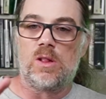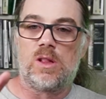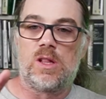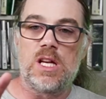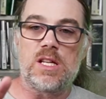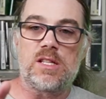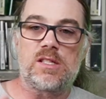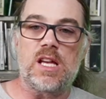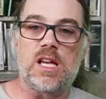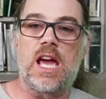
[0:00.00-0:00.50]

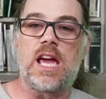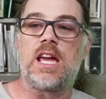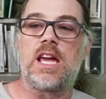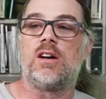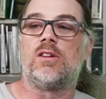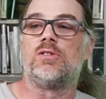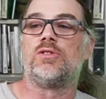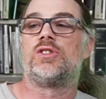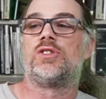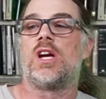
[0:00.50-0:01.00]
this
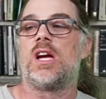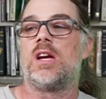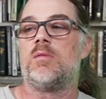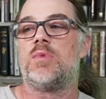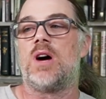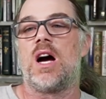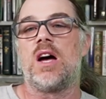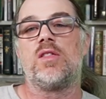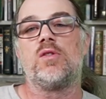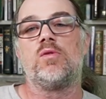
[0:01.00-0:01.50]
ALJ,
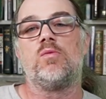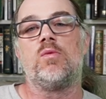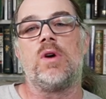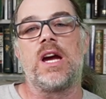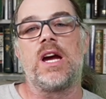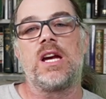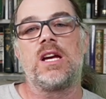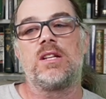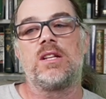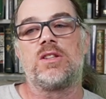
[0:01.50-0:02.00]
by the
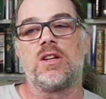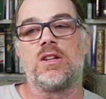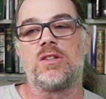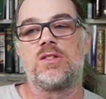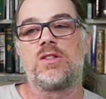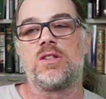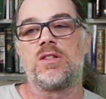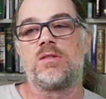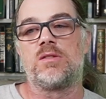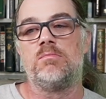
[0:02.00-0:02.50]
way,
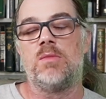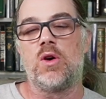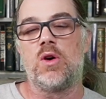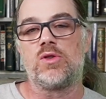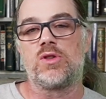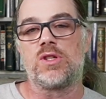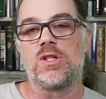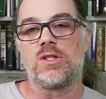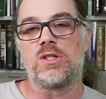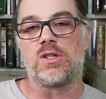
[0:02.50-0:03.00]
does this
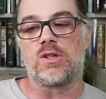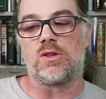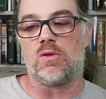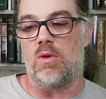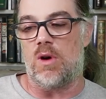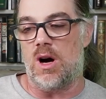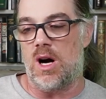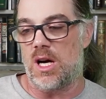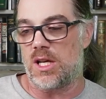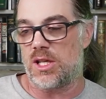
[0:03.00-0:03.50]
motion to
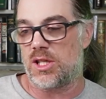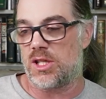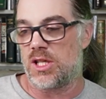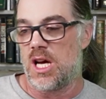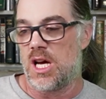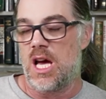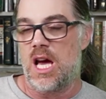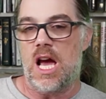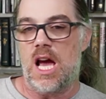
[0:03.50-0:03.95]
quash,